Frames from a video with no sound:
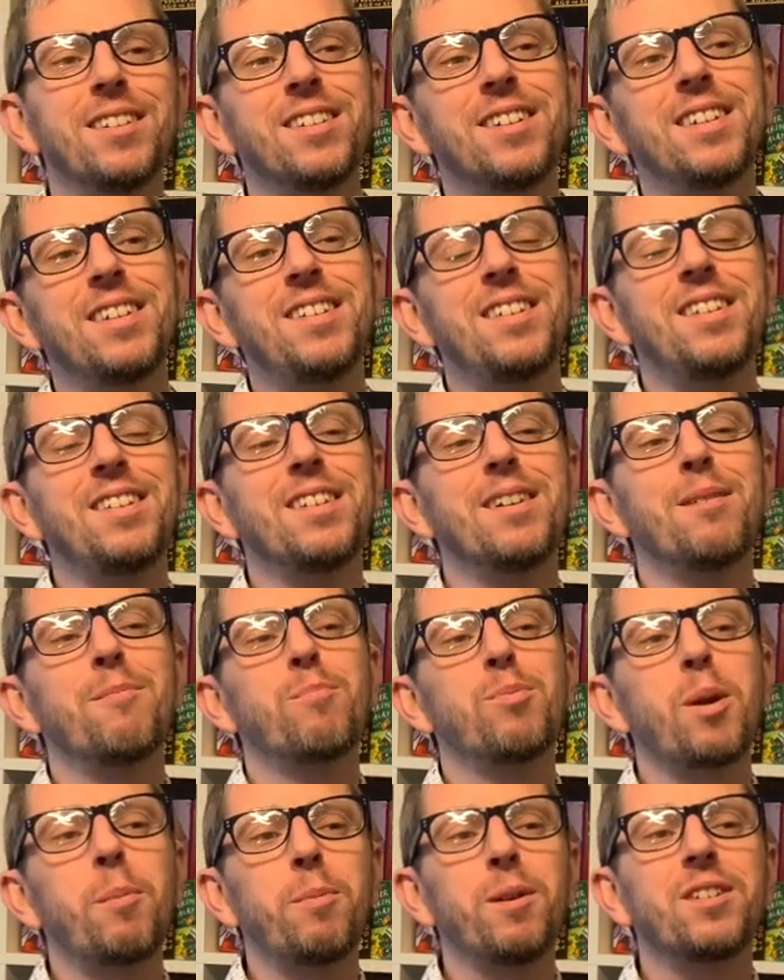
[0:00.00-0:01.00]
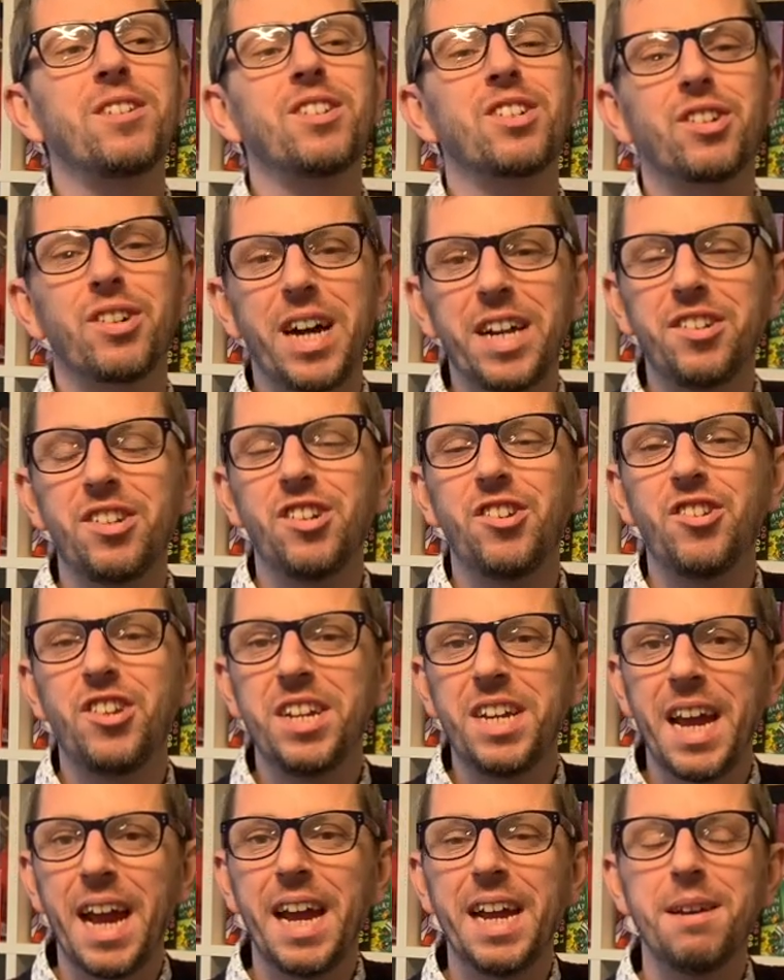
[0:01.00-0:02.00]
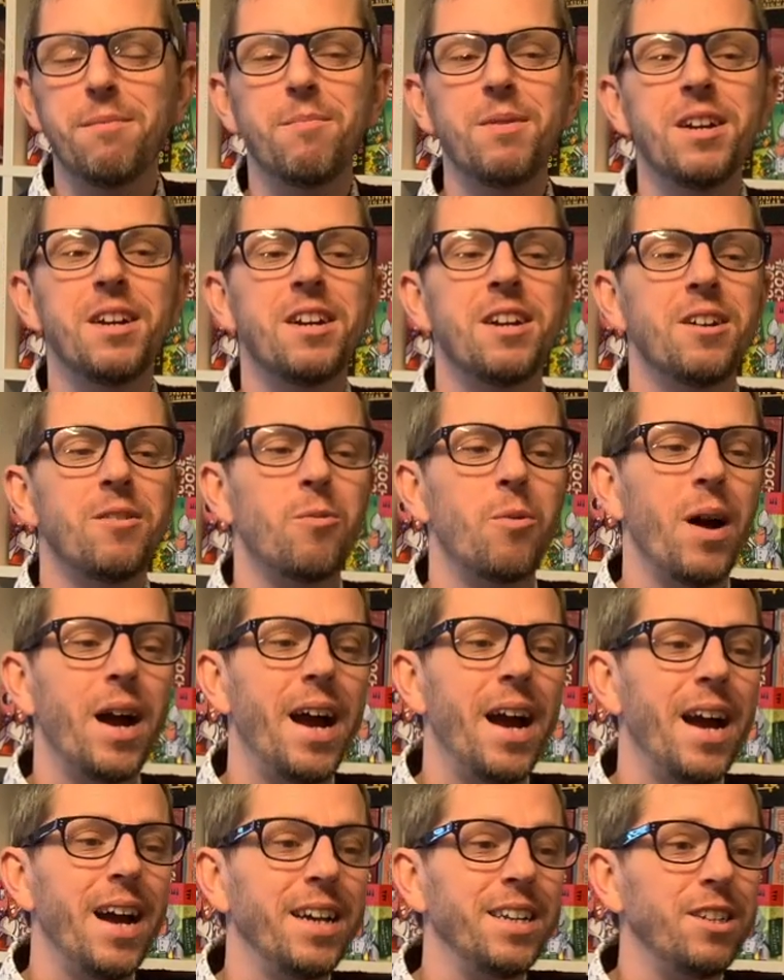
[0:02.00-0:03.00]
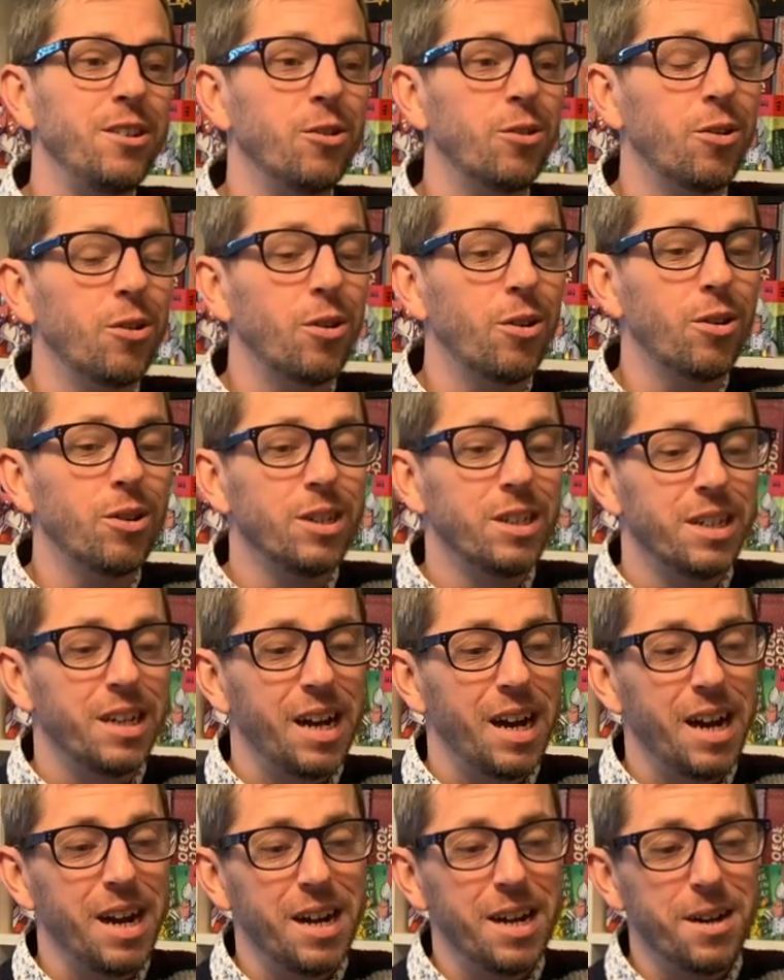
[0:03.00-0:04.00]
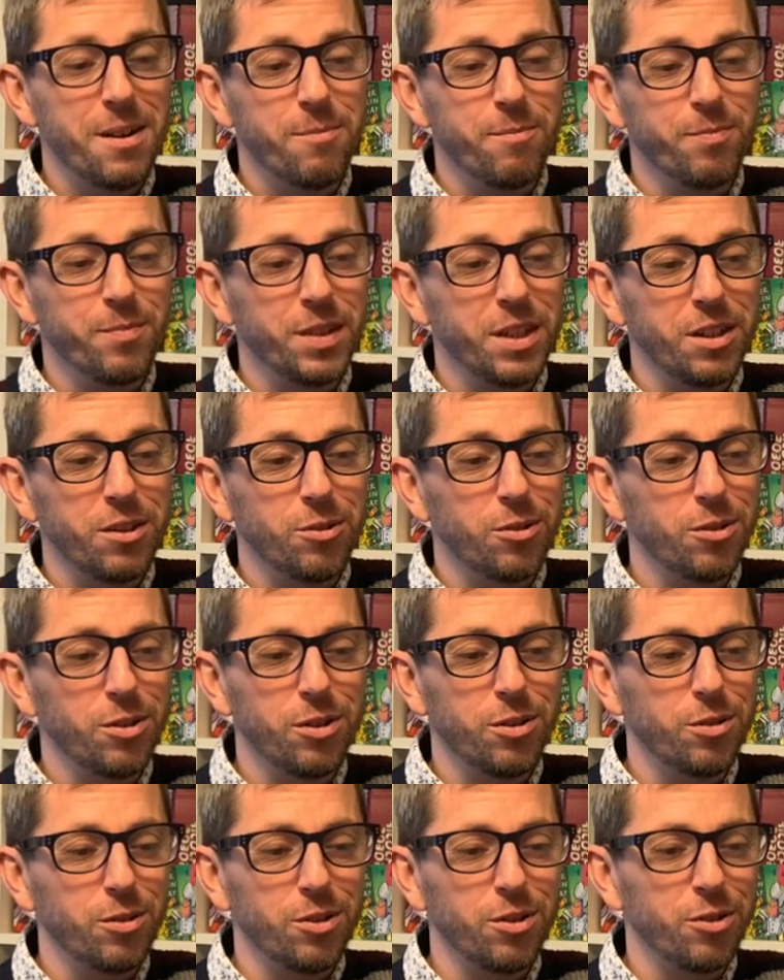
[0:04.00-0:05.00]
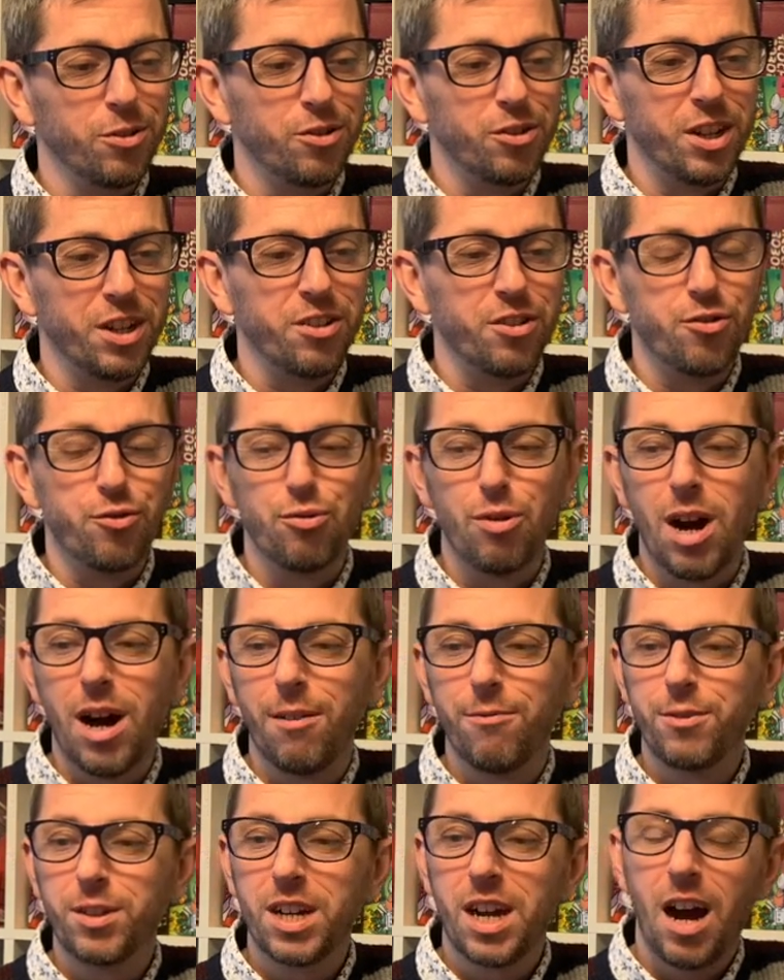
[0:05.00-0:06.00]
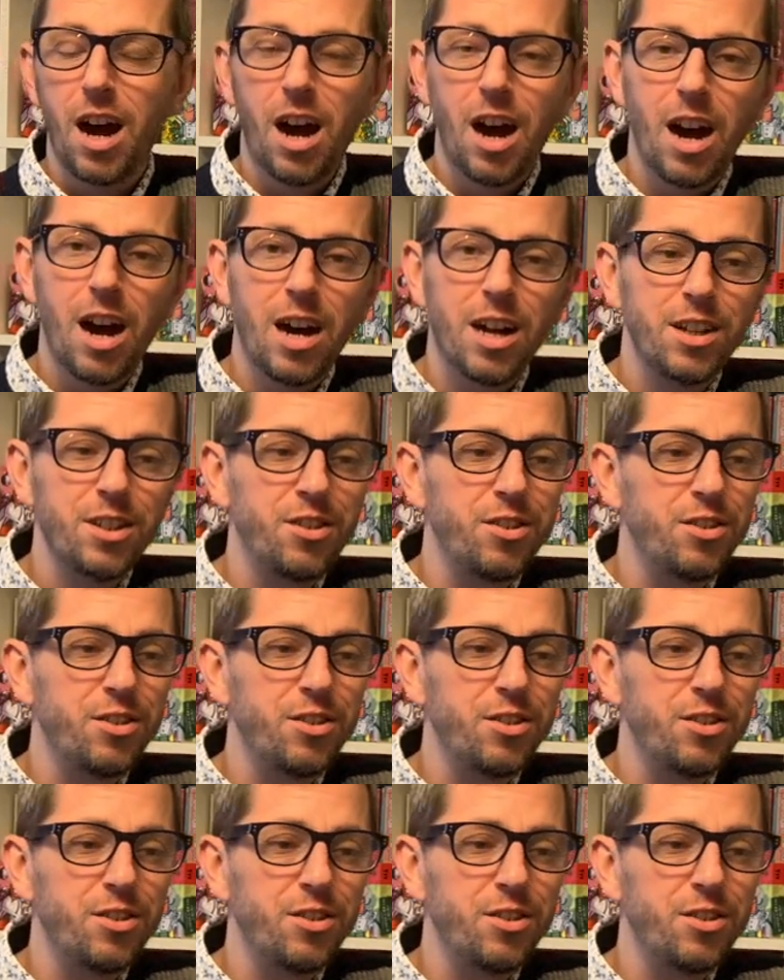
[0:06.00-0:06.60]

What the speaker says: So this is a proper strategy game where you're trying to draft cards.